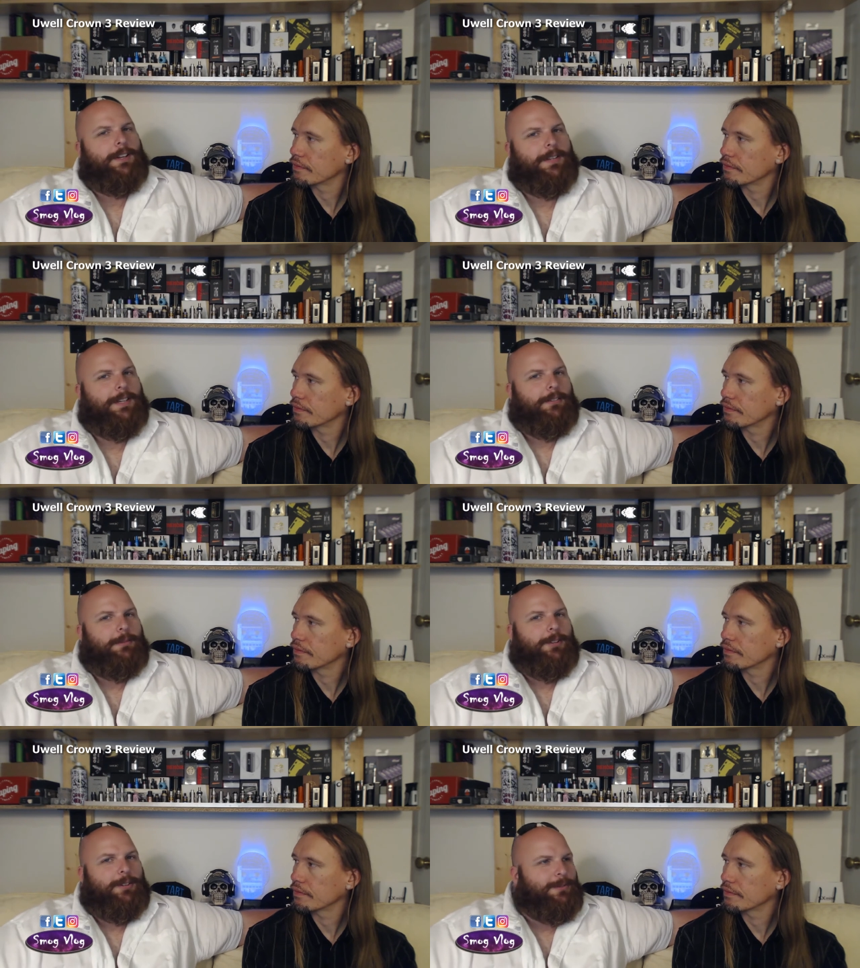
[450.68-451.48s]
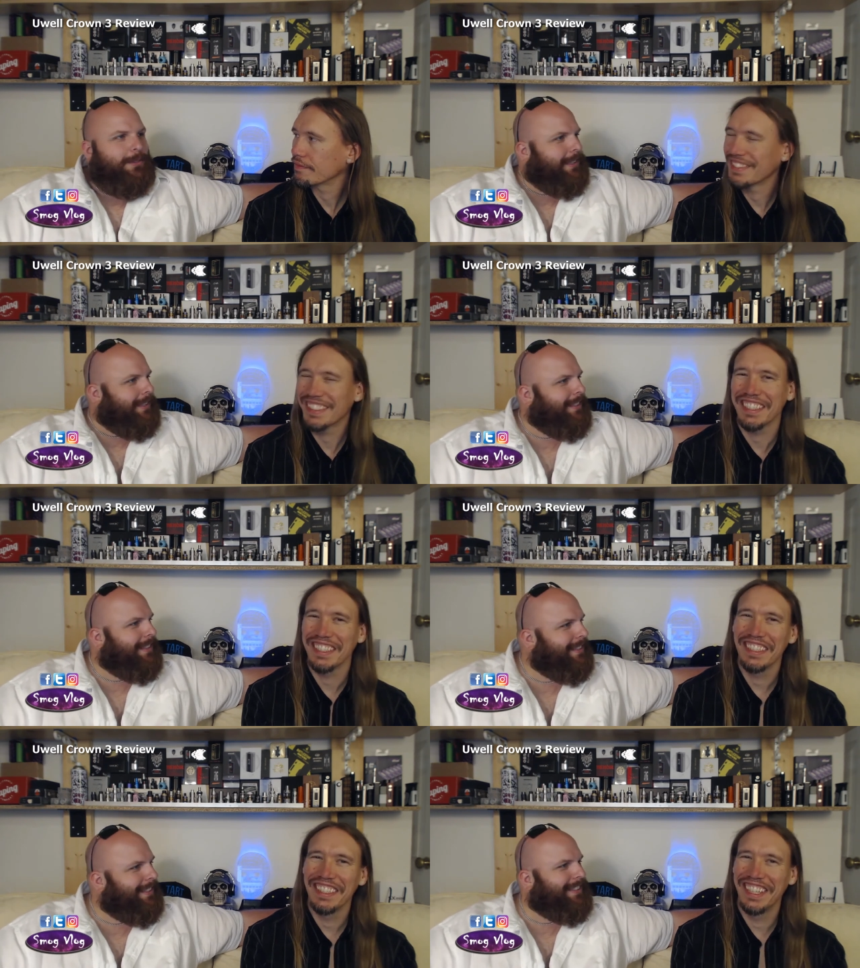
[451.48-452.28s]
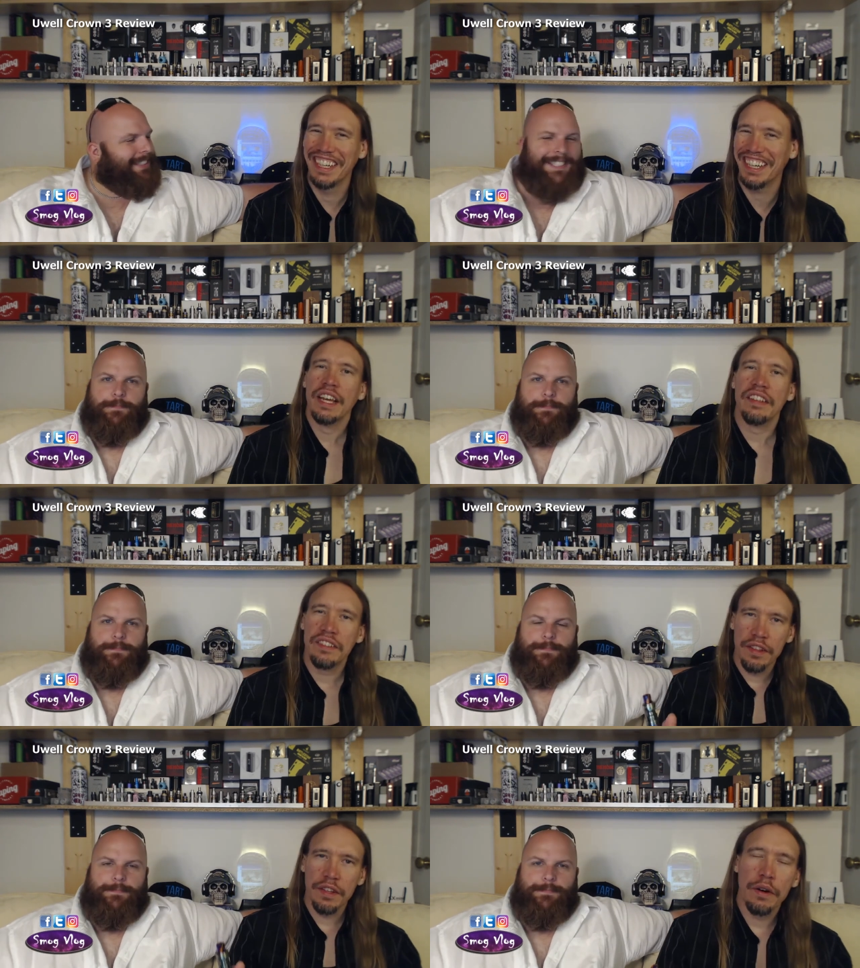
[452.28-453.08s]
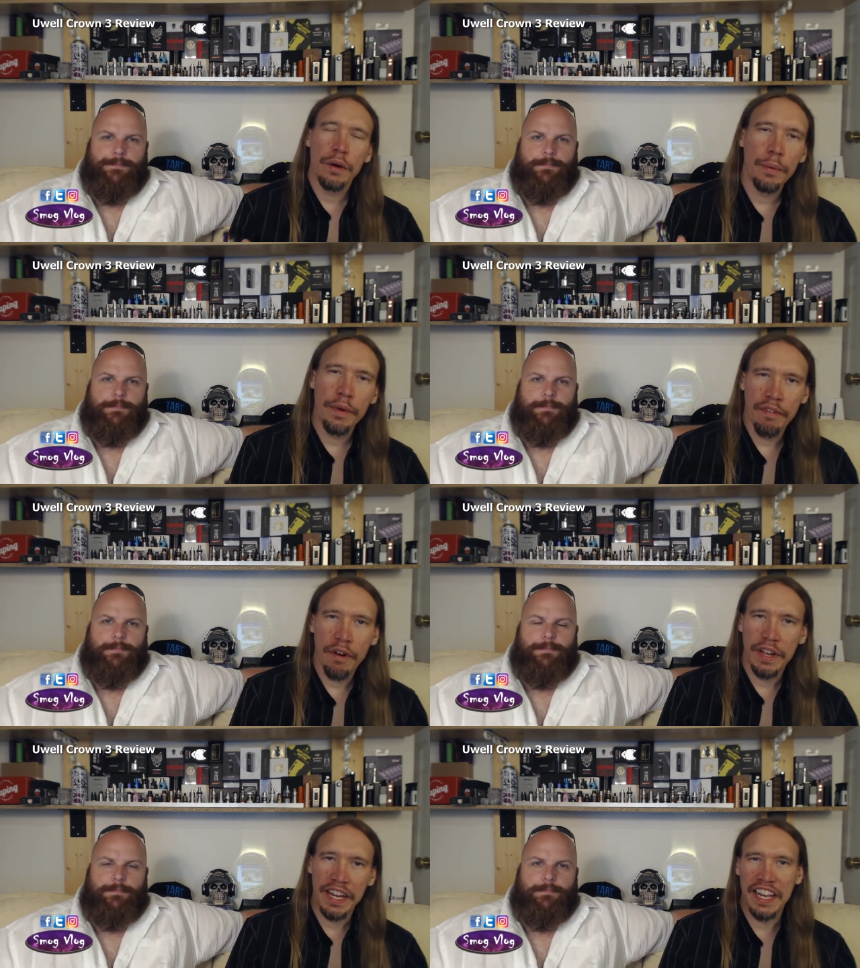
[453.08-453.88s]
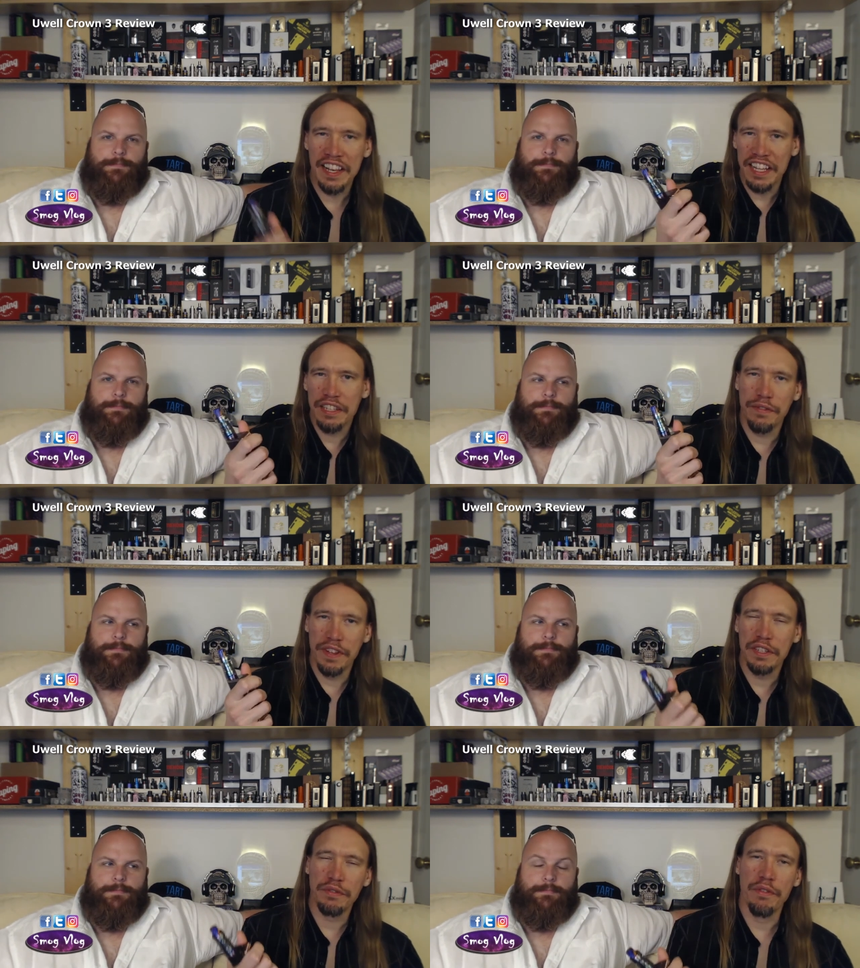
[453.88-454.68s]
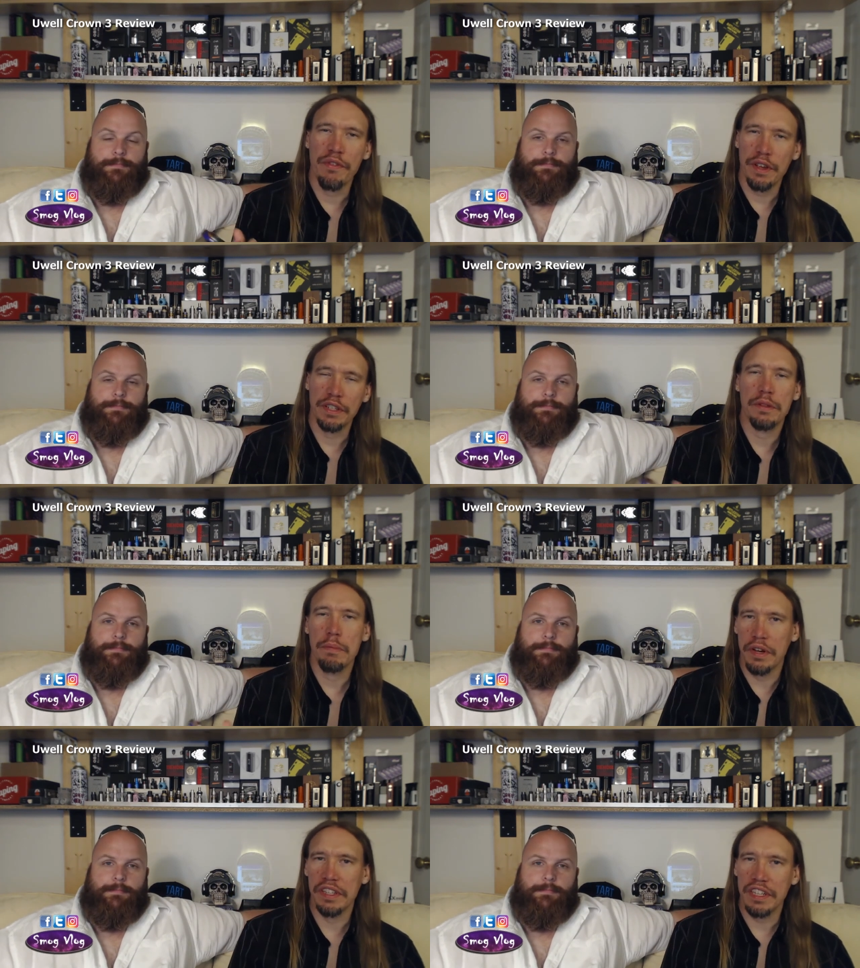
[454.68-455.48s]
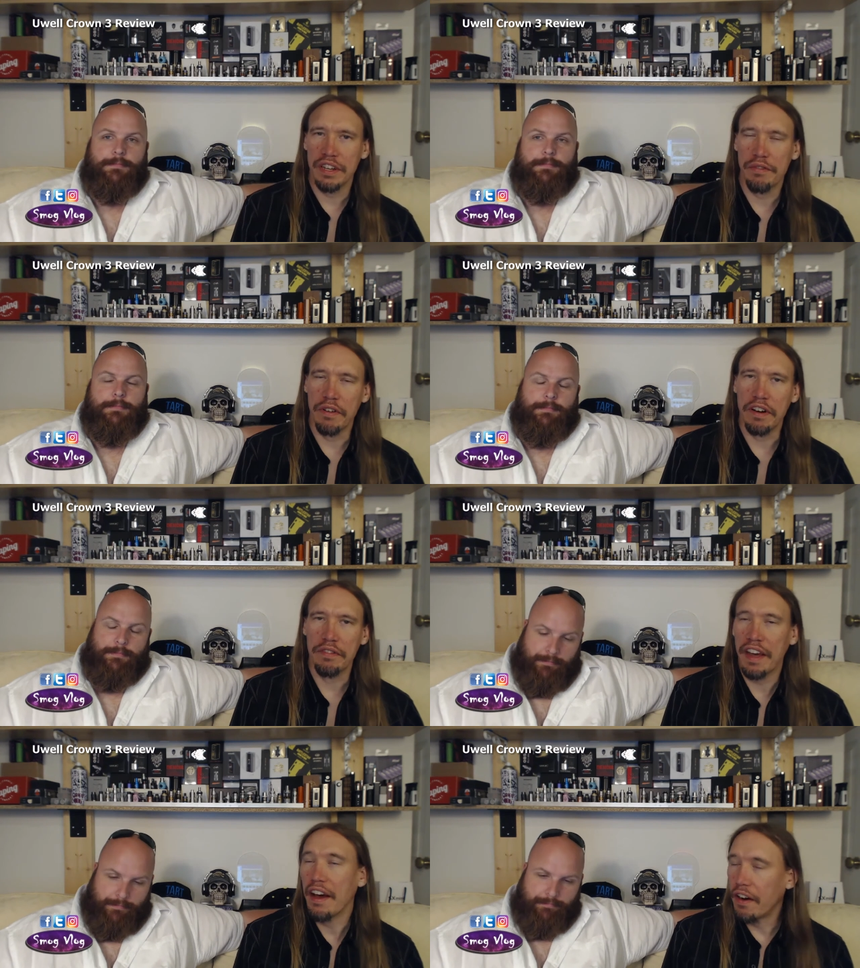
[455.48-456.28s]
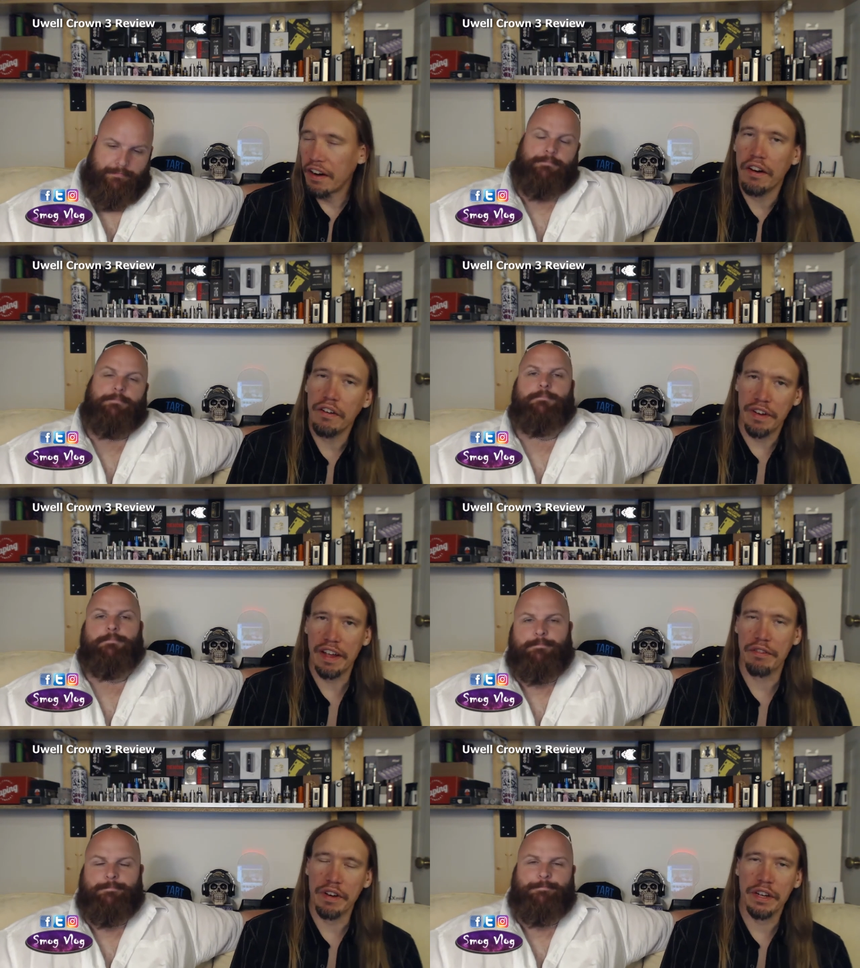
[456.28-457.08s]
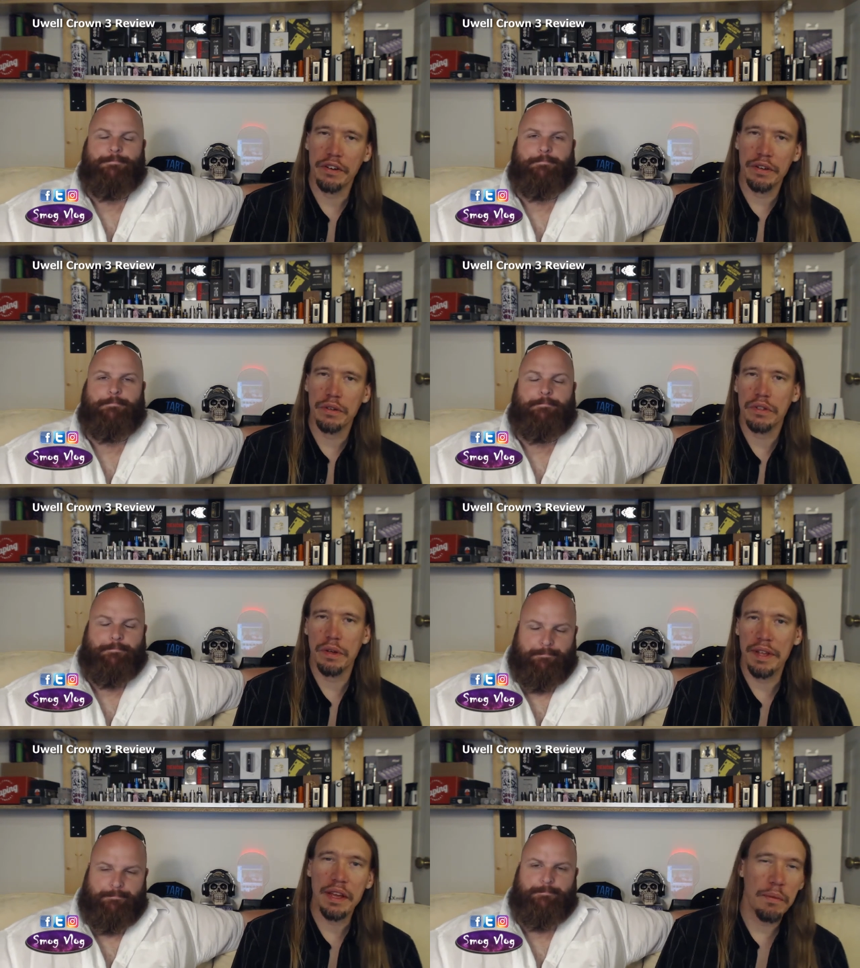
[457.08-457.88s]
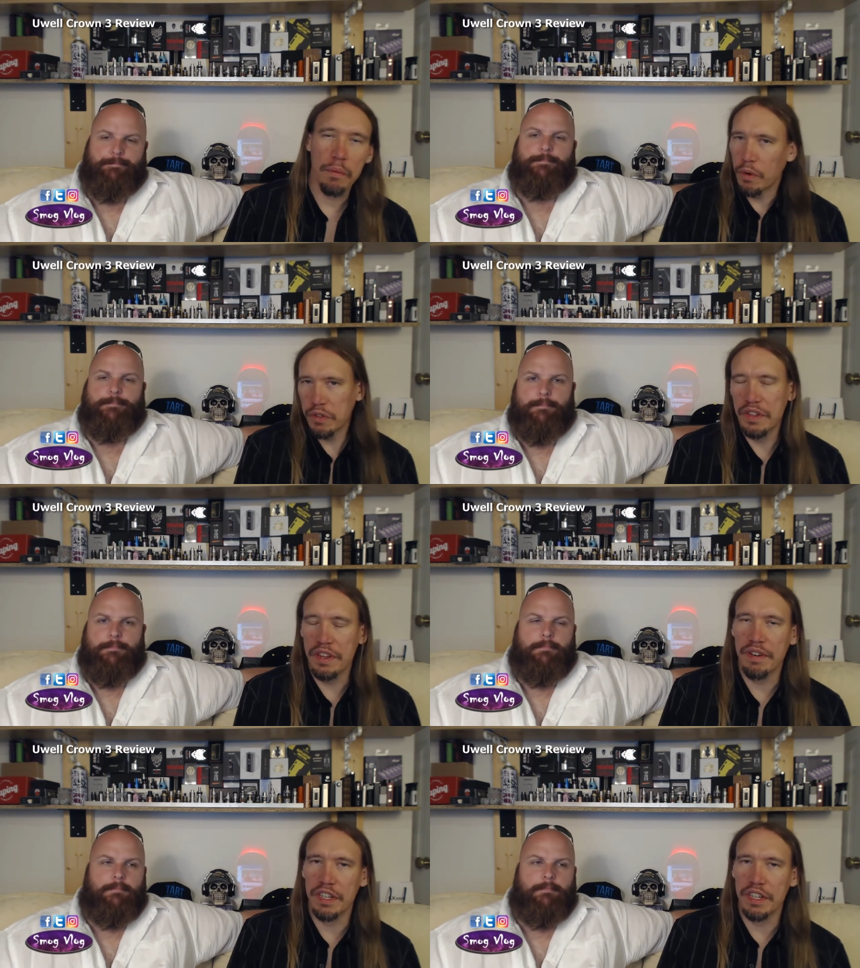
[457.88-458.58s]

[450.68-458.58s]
Speaker 1: like I'm getting ripped off.
Speaker 2: Yeah, so the coil we're rocking in this for this review is the 0.25. They are our favourite coils. I mean, it wasn't the